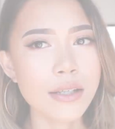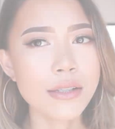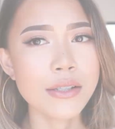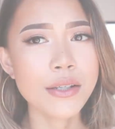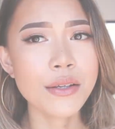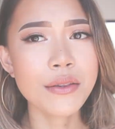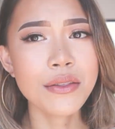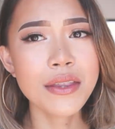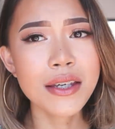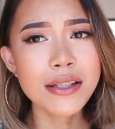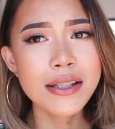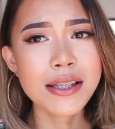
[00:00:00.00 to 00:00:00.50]

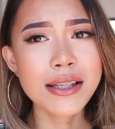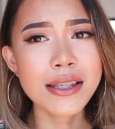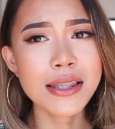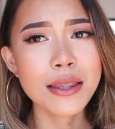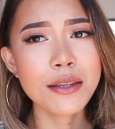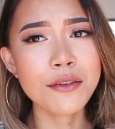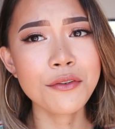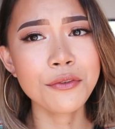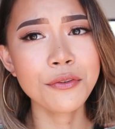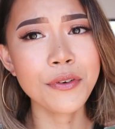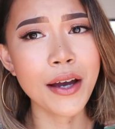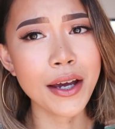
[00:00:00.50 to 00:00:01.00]
So this is
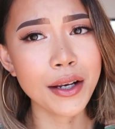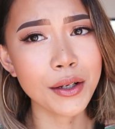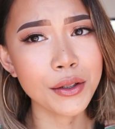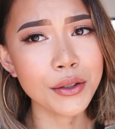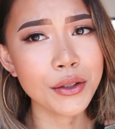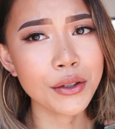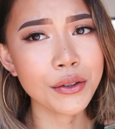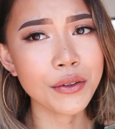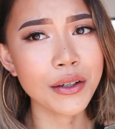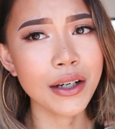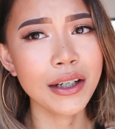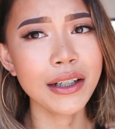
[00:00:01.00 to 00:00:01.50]
the
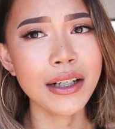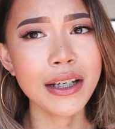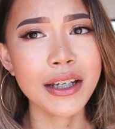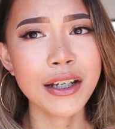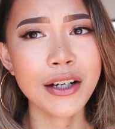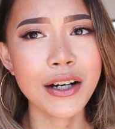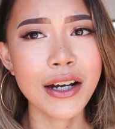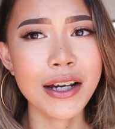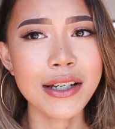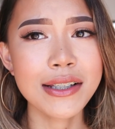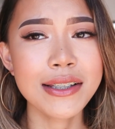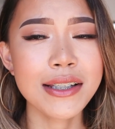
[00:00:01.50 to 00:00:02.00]
final look right
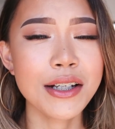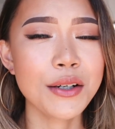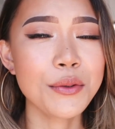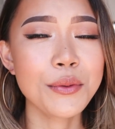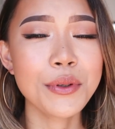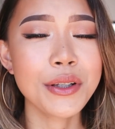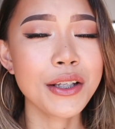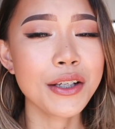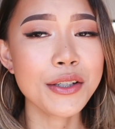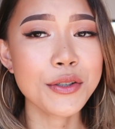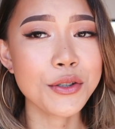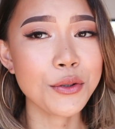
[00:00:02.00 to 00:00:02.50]
here. I didn't
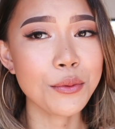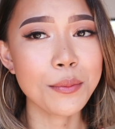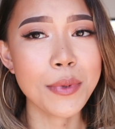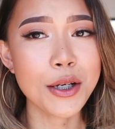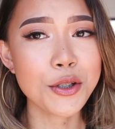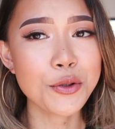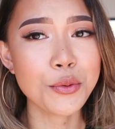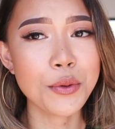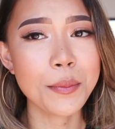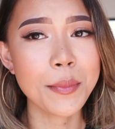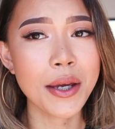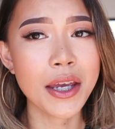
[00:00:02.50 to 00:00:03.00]
really do
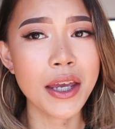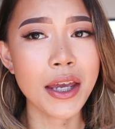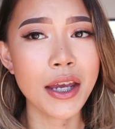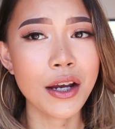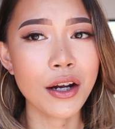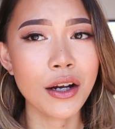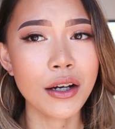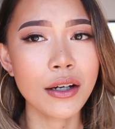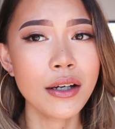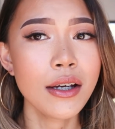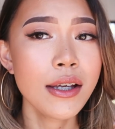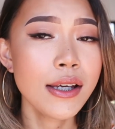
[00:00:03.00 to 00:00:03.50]
much with my
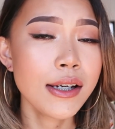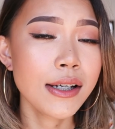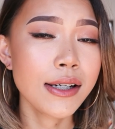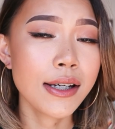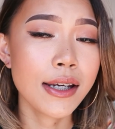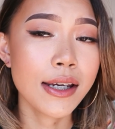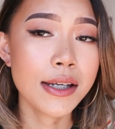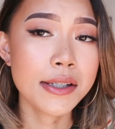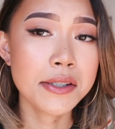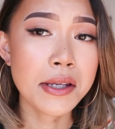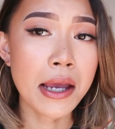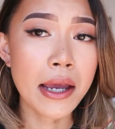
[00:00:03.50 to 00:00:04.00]
hair
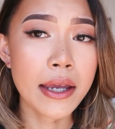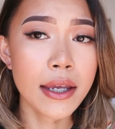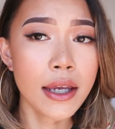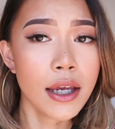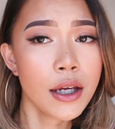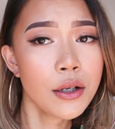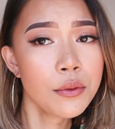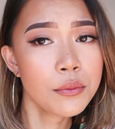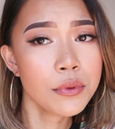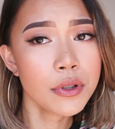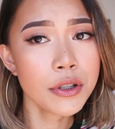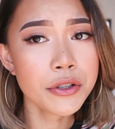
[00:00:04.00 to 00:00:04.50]
because I
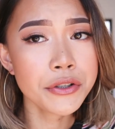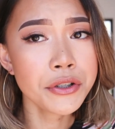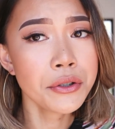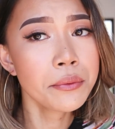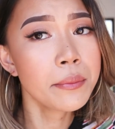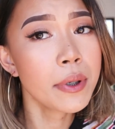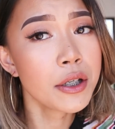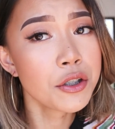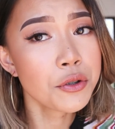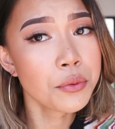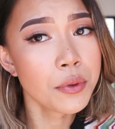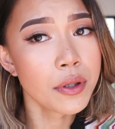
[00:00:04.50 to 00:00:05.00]
can't really do
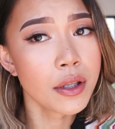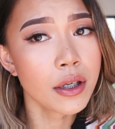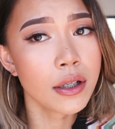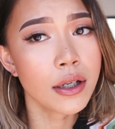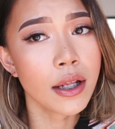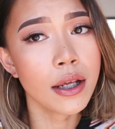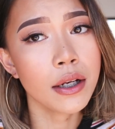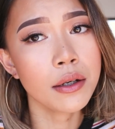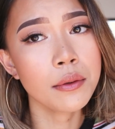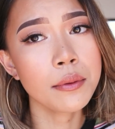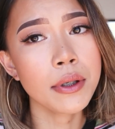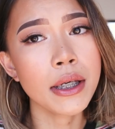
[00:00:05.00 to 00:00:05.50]
much with
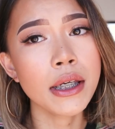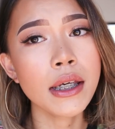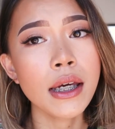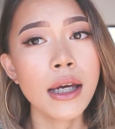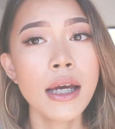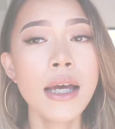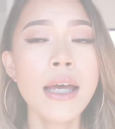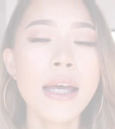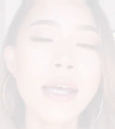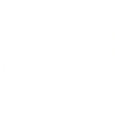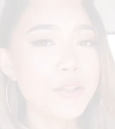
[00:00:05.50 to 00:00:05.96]
it anyway.